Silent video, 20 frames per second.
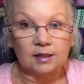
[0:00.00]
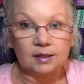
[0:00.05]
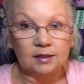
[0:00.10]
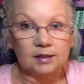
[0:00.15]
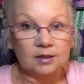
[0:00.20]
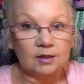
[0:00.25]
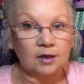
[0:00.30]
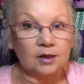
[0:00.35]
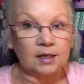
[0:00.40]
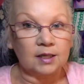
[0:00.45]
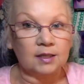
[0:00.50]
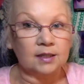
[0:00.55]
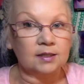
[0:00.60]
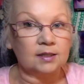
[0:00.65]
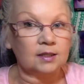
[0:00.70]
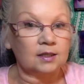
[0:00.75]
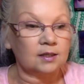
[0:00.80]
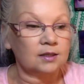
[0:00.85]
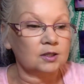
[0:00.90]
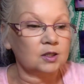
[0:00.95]
It's not
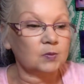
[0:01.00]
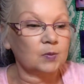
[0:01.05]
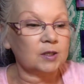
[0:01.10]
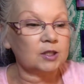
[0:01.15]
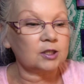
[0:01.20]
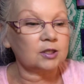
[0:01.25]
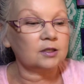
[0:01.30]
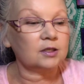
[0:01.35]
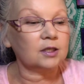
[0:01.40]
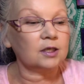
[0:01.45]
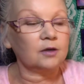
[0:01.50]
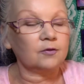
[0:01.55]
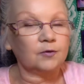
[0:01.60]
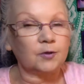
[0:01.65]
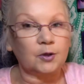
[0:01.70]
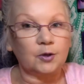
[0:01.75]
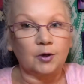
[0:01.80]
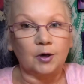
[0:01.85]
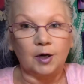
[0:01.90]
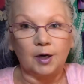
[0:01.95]
easy, especially if
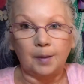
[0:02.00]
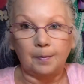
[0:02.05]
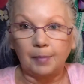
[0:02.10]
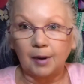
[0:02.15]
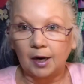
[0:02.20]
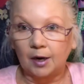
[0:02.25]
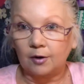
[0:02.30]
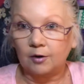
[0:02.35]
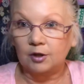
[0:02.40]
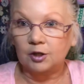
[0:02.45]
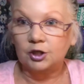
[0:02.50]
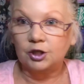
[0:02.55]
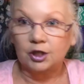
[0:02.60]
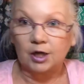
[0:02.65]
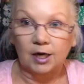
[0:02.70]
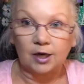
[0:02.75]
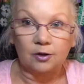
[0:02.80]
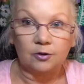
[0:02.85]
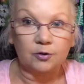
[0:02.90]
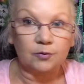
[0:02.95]
you're in a
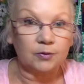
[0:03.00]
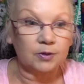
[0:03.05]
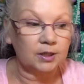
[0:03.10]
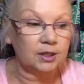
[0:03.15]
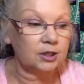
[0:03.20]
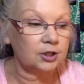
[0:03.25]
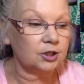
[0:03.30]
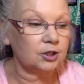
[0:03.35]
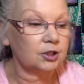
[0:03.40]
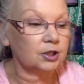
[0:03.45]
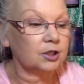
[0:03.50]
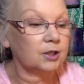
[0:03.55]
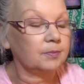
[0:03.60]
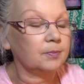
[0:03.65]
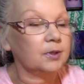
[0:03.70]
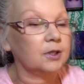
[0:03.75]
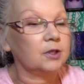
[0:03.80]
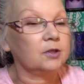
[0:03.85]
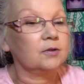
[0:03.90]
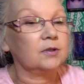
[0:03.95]
parent-child
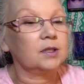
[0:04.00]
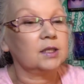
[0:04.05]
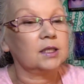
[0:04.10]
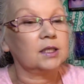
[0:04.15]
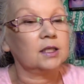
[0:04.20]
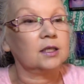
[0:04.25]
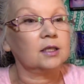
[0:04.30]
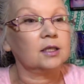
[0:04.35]
relationship and you see